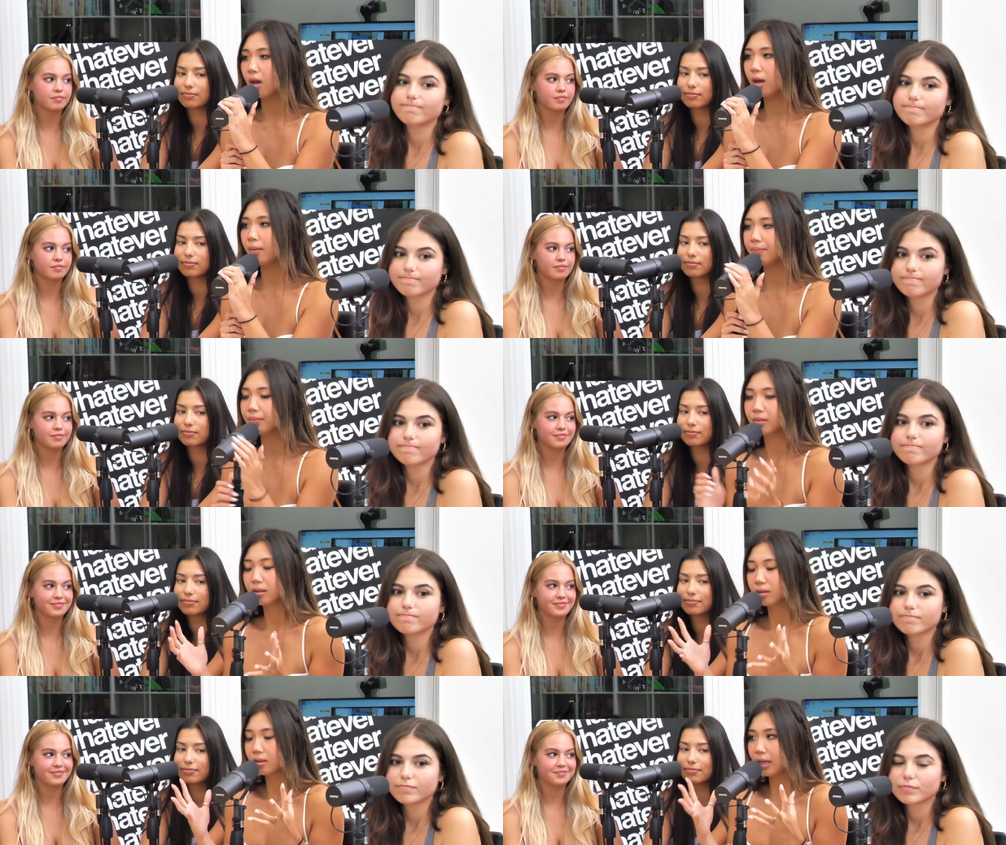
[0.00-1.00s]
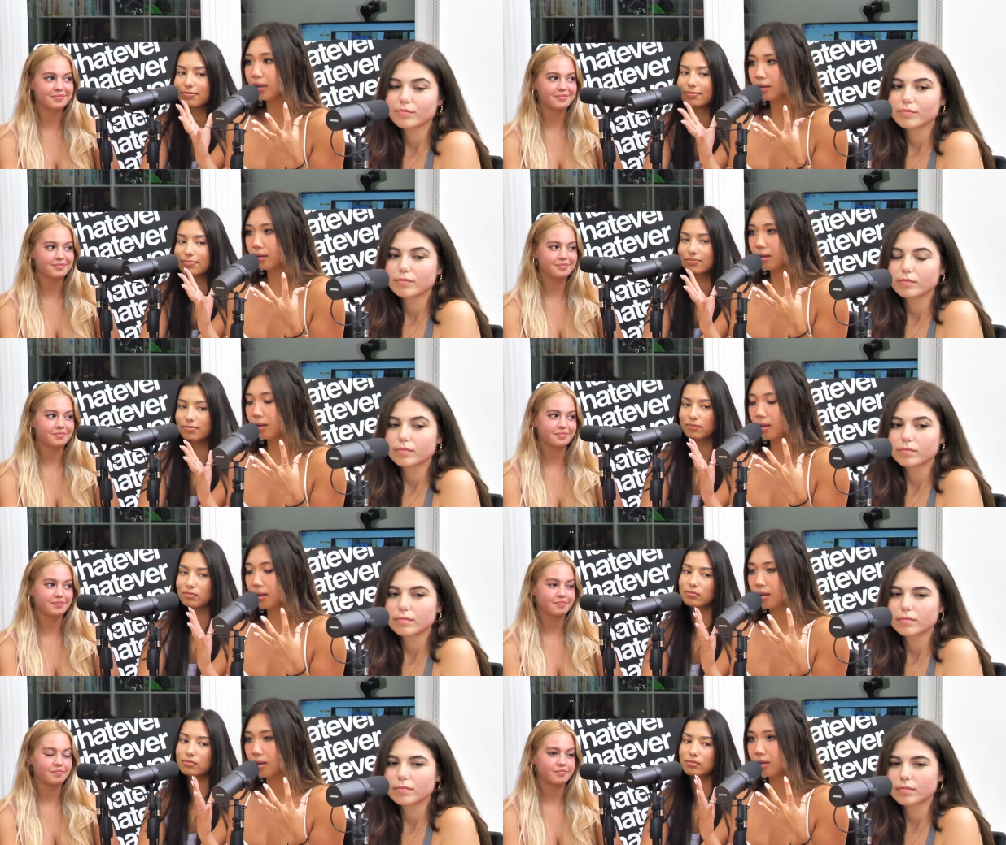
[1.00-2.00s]
Speaker 1: Um, like
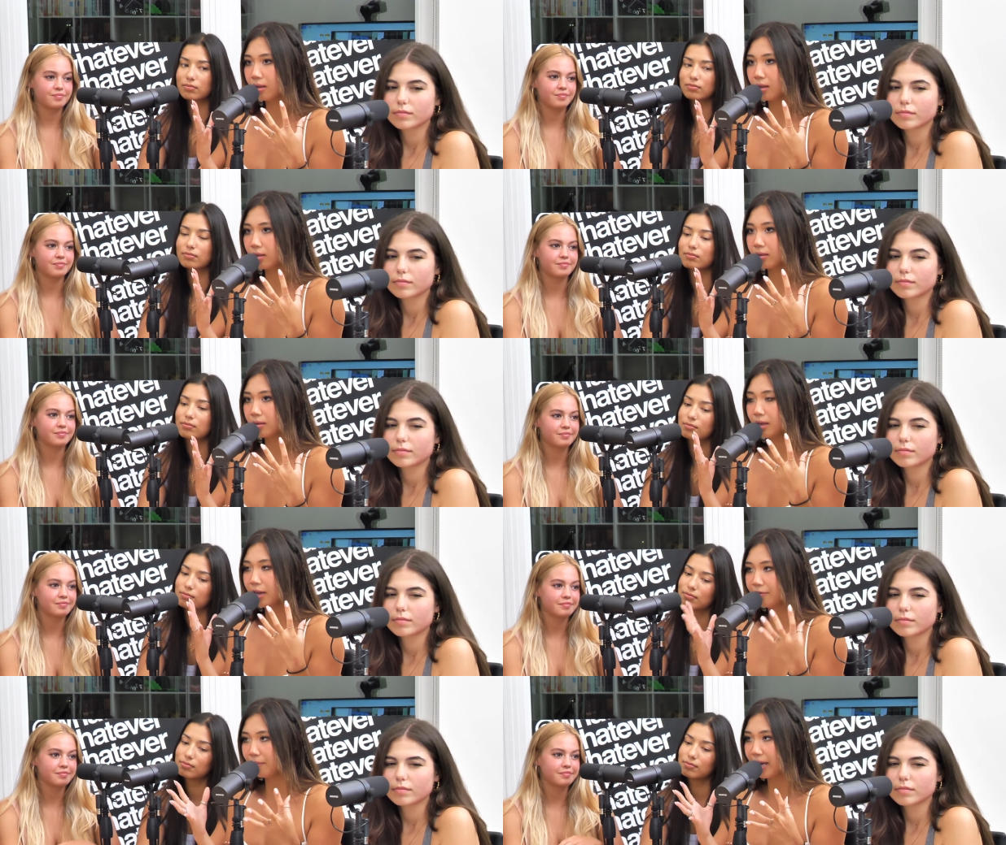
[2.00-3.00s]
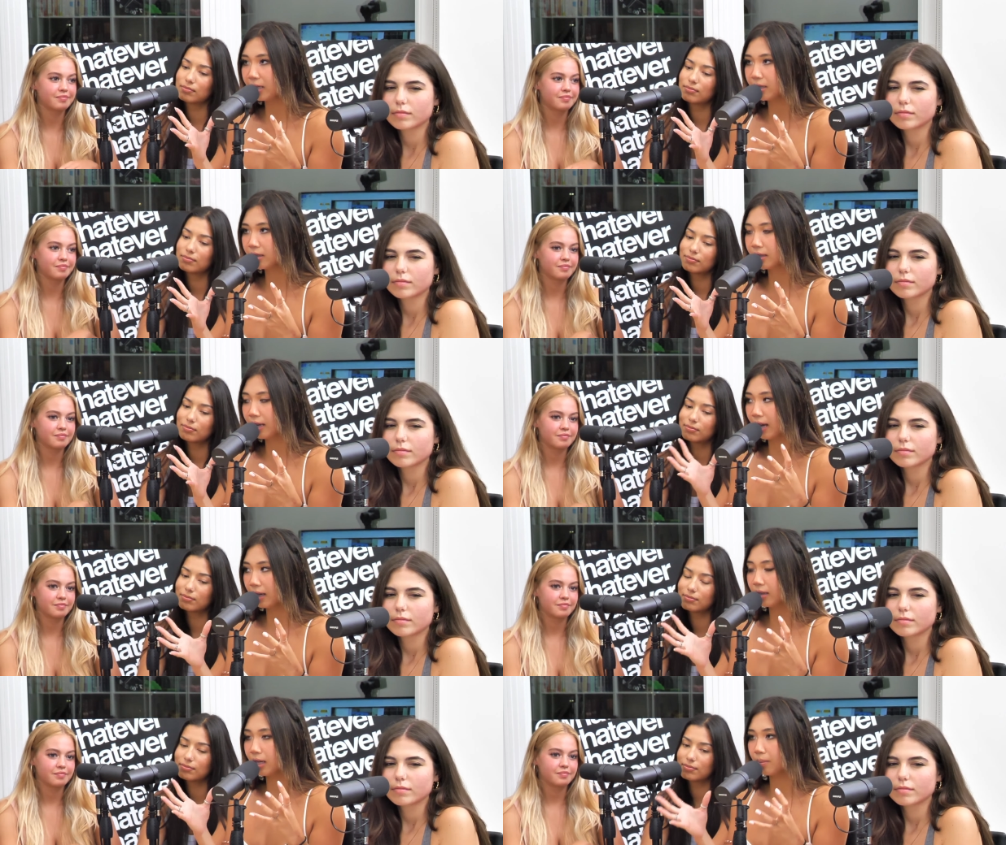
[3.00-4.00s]
if men
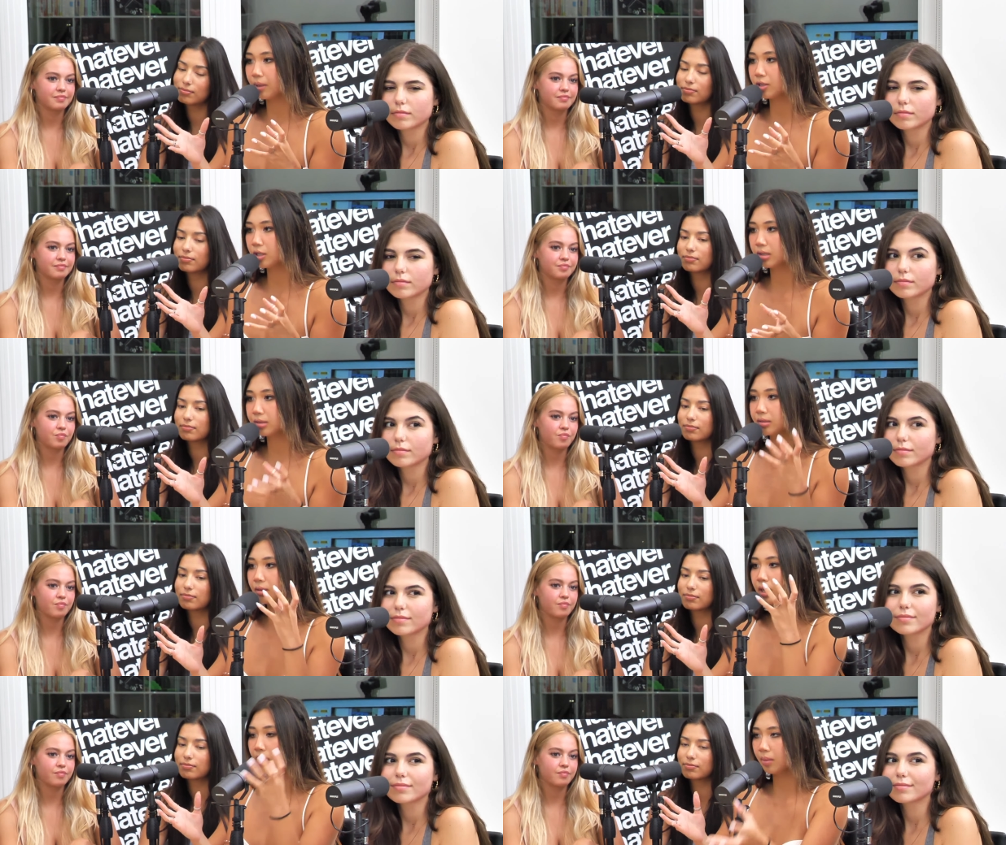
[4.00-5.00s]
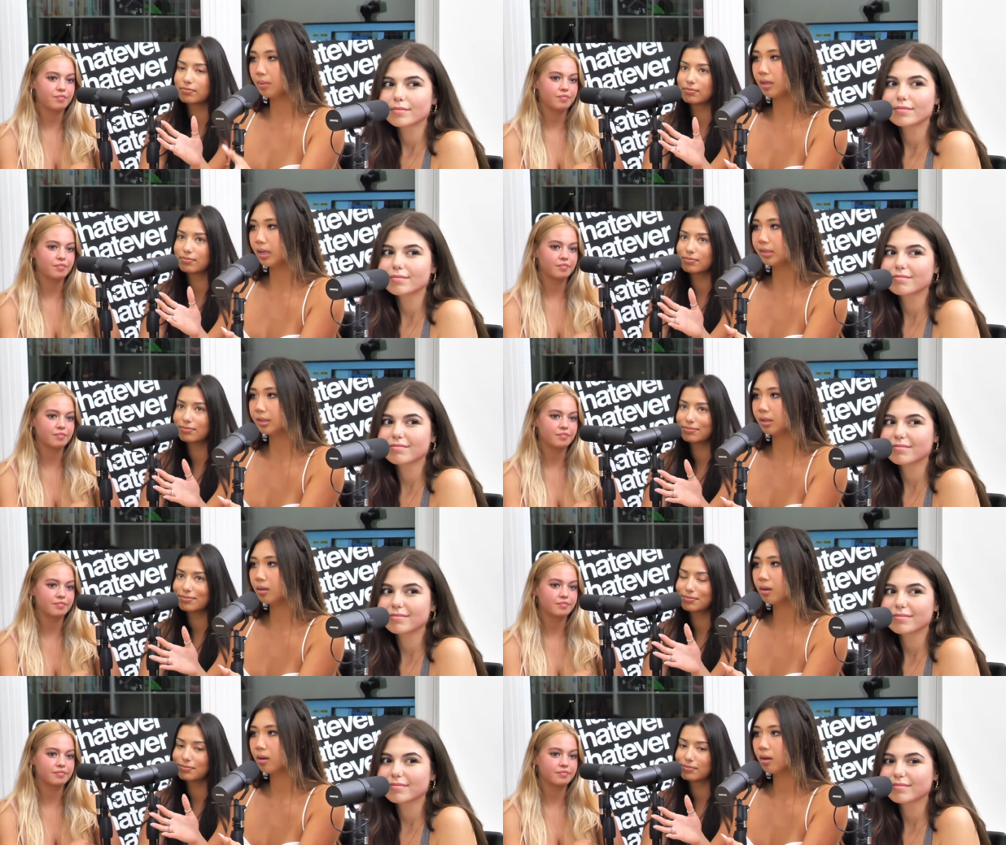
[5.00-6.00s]
can't get bitches, they're gonna be nicer.